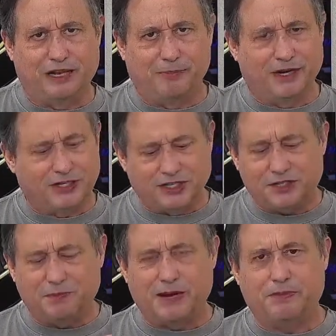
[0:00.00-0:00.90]
but it
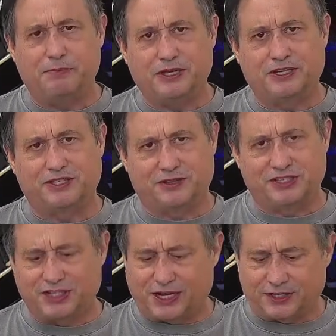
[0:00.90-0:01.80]
just might be because of the
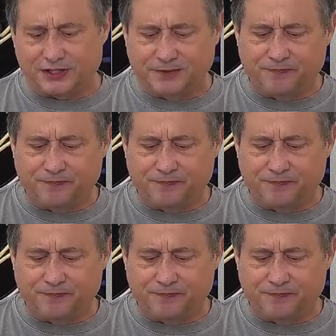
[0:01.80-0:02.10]
size.